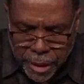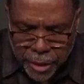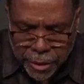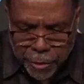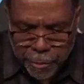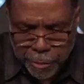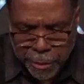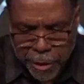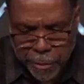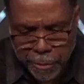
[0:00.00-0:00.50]

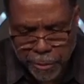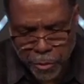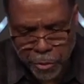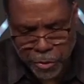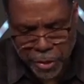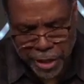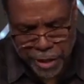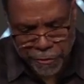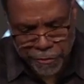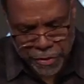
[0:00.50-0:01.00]
Other people
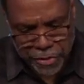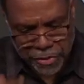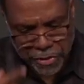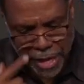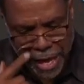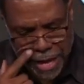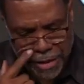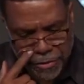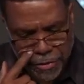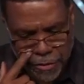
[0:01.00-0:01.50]
would
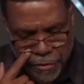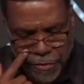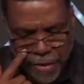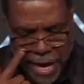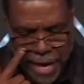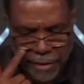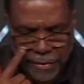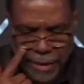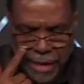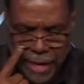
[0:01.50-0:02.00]
emphasize the
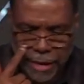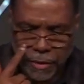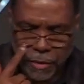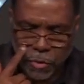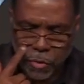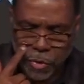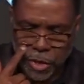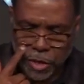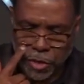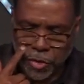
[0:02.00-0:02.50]
fact
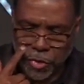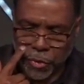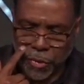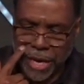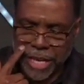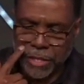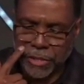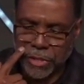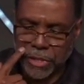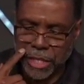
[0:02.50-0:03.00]
that when
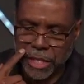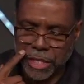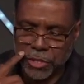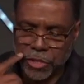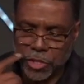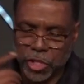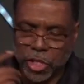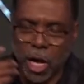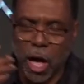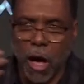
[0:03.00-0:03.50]
grace
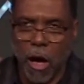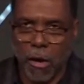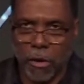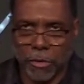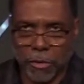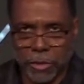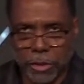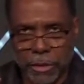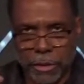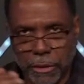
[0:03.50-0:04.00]
is
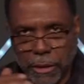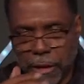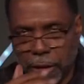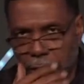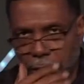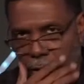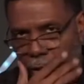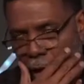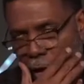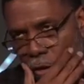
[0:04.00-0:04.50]
taught,
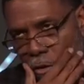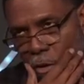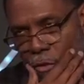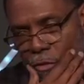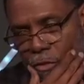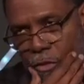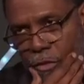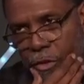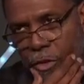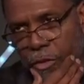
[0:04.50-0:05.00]
I don't know
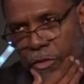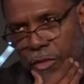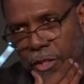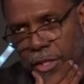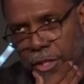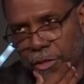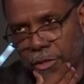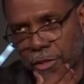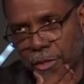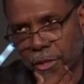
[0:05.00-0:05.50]
if you've heard
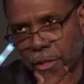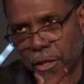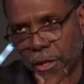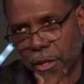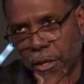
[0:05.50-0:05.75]
this.